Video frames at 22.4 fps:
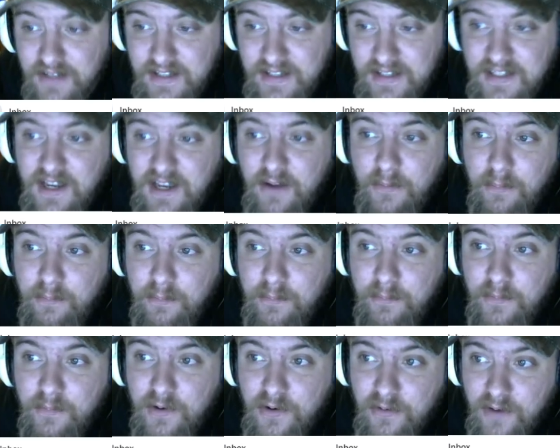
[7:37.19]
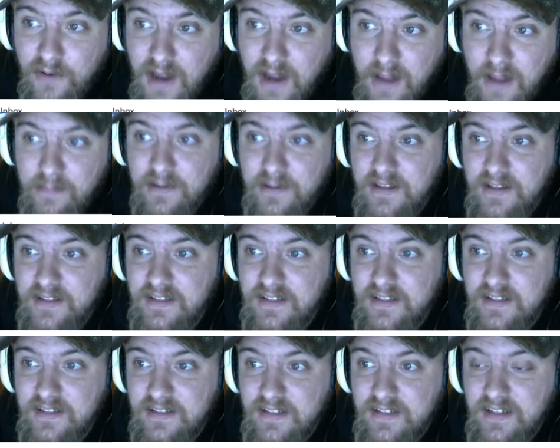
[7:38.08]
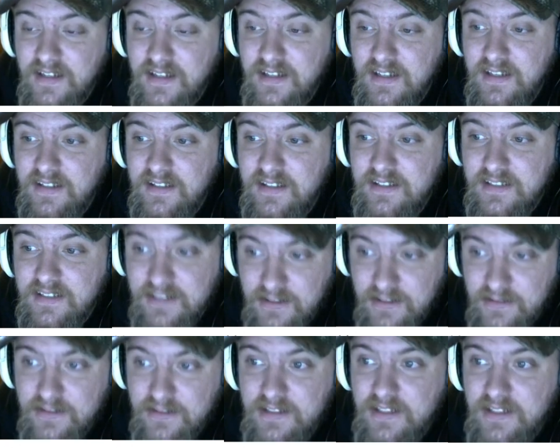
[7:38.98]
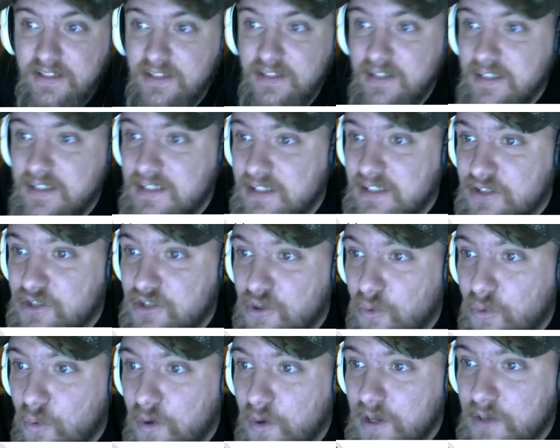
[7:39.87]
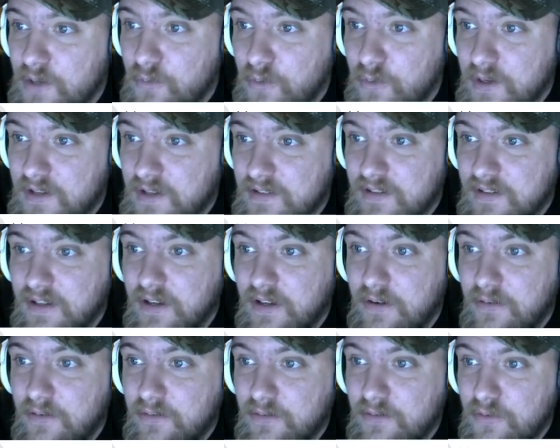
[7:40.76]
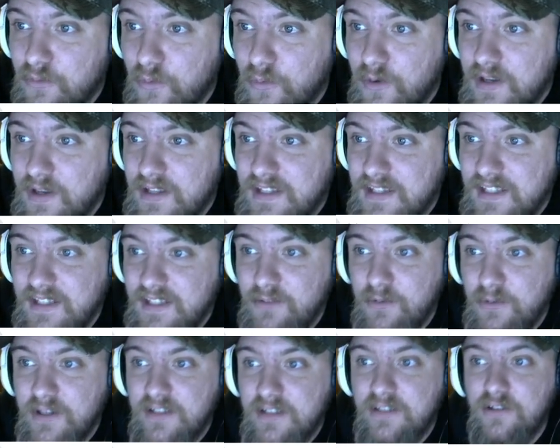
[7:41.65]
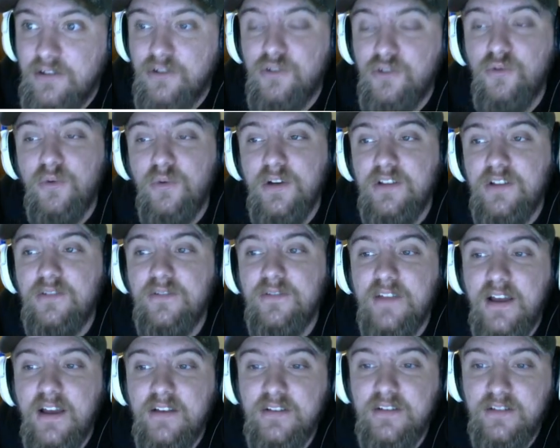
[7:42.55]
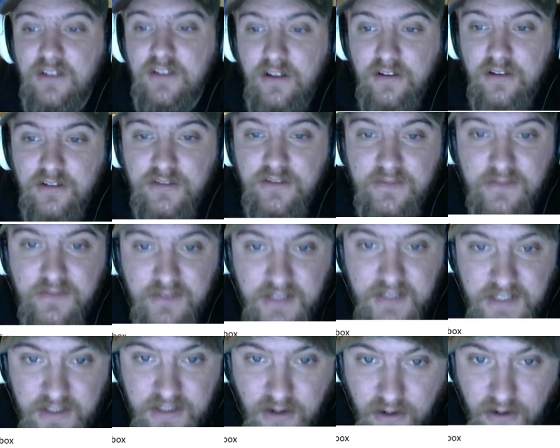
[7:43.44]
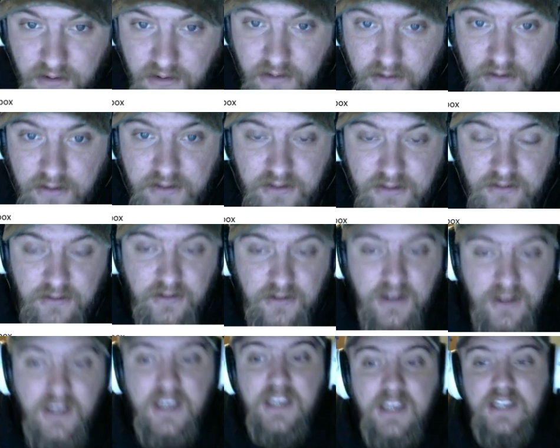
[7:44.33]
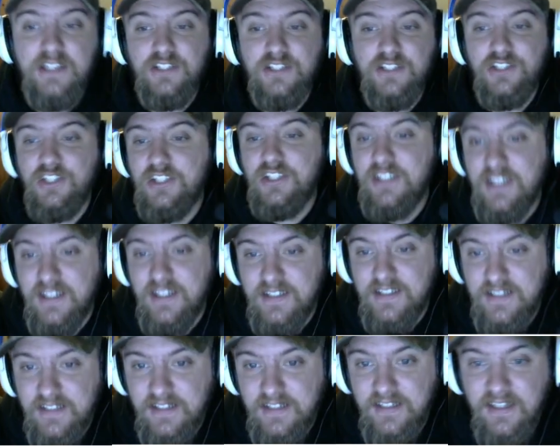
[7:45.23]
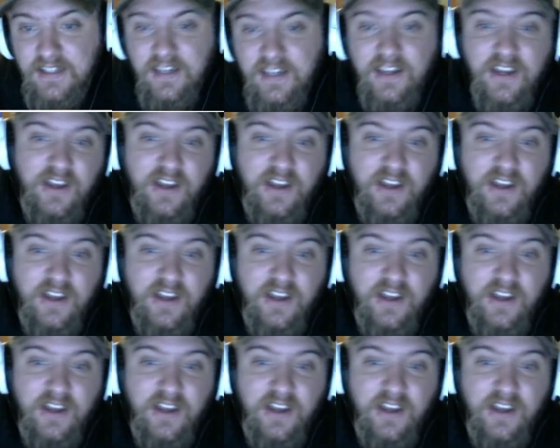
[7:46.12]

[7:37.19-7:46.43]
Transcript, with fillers: That's how crappy this is. Seriously, listed 20 weeks ago. 20 weeks ago. $22,000 for this R32 GTST.